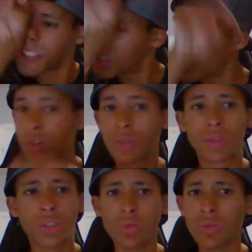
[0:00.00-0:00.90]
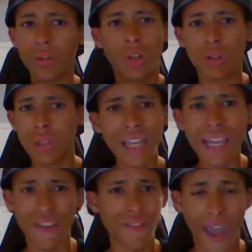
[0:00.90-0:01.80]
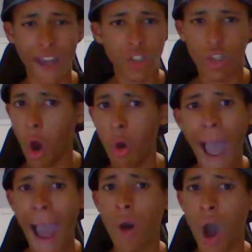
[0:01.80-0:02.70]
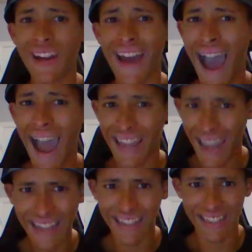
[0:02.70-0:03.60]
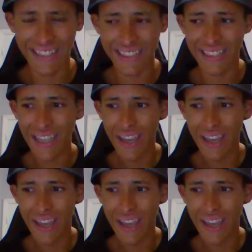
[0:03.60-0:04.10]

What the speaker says: to leave and go out on a hiatus